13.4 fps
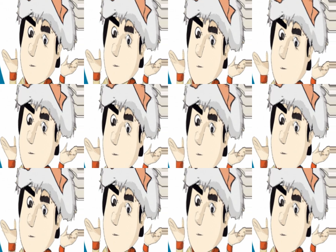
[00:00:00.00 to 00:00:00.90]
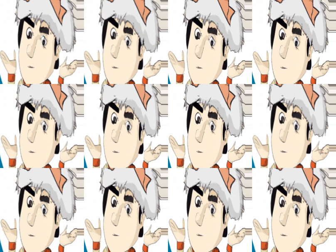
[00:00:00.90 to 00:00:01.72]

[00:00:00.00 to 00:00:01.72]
No one is speaking in this clip.